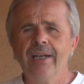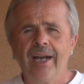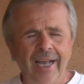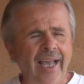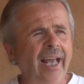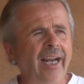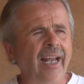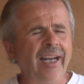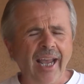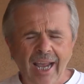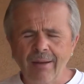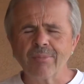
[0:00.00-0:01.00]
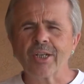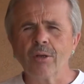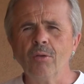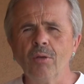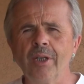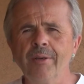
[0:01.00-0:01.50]
I had an
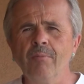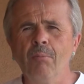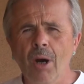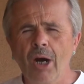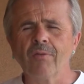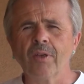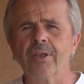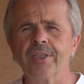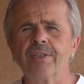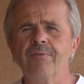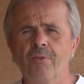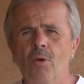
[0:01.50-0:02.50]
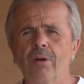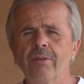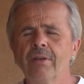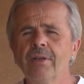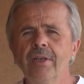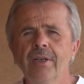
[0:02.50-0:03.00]
absolutely marvelous
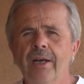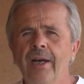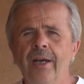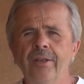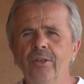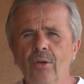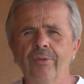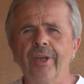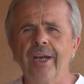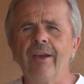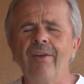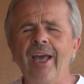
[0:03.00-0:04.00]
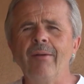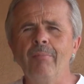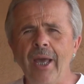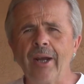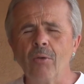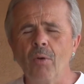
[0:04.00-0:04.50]
4th. Don't think I've had a
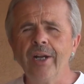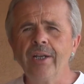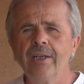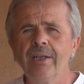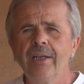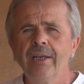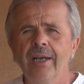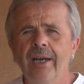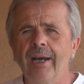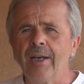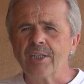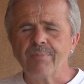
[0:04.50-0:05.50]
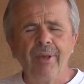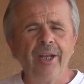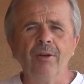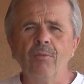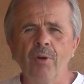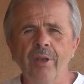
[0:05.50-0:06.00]
better one.
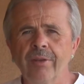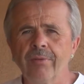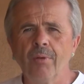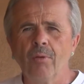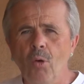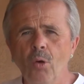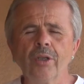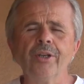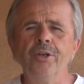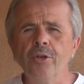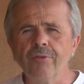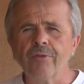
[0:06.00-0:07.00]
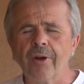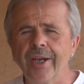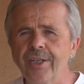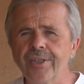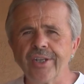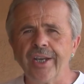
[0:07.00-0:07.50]
Spent it with old and new
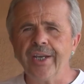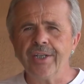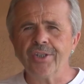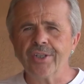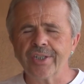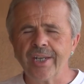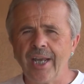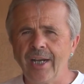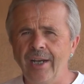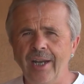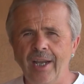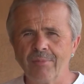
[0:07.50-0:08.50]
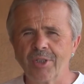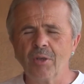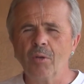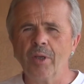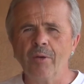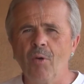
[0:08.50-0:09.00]
friends and just had an
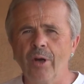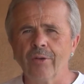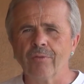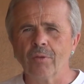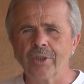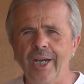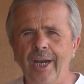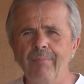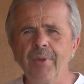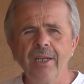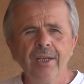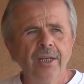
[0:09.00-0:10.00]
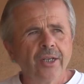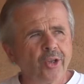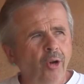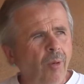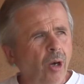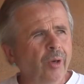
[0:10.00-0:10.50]
absolutely wonderful time.
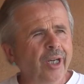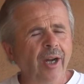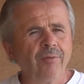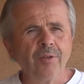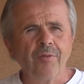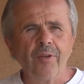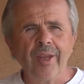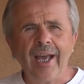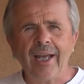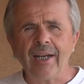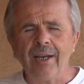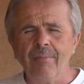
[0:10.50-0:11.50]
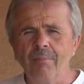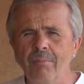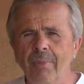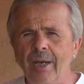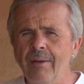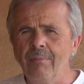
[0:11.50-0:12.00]
So I'm all recovered for that.
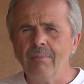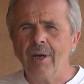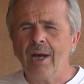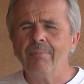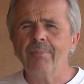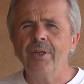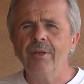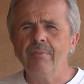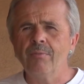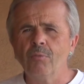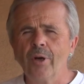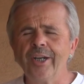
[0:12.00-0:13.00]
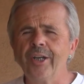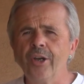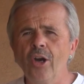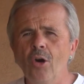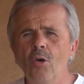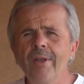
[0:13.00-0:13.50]
I'm up and ready to
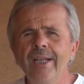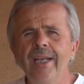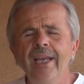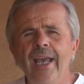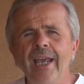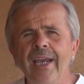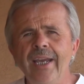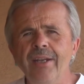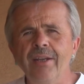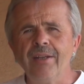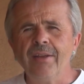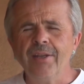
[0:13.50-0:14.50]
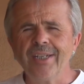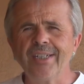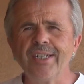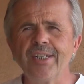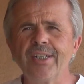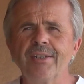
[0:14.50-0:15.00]
go. And
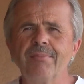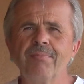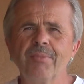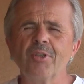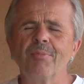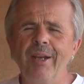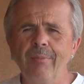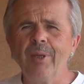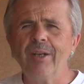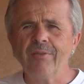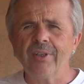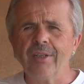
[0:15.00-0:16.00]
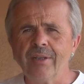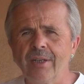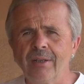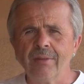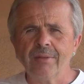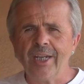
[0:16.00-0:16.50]
there's been a bit of
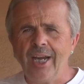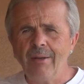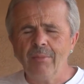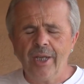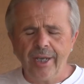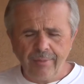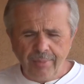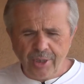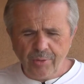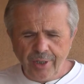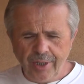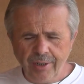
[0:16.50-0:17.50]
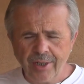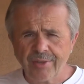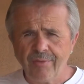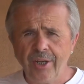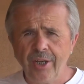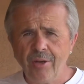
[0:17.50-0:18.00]
a time lag between this
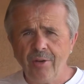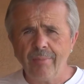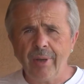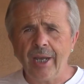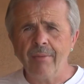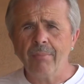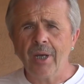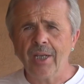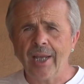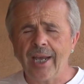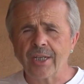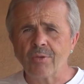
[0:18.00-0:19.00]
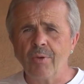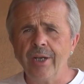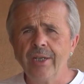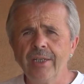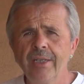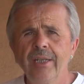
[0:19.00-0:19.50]
video and my last one.